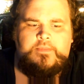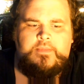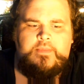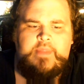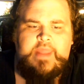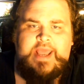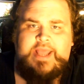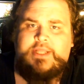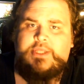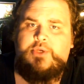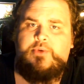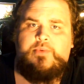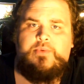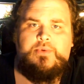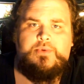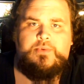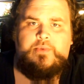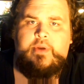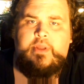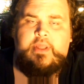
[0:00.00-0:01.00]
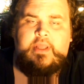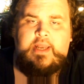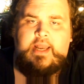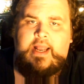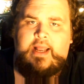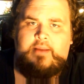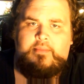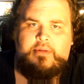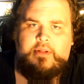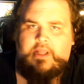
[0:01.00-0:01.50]
Nancy was really
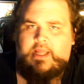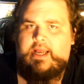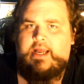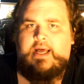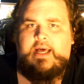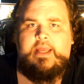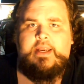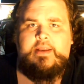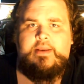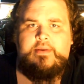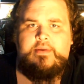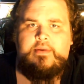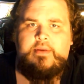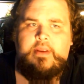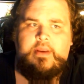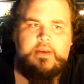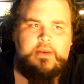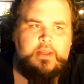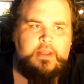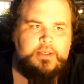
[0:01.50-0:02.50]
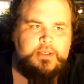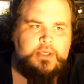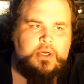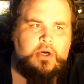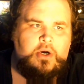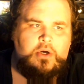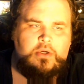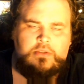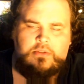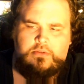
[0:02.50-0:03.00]
not polite and
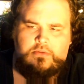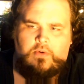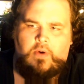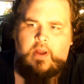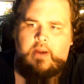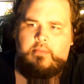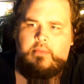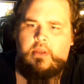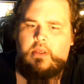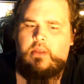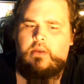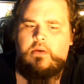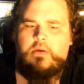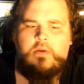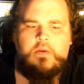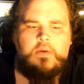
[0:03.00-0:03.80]
talked quite a bit.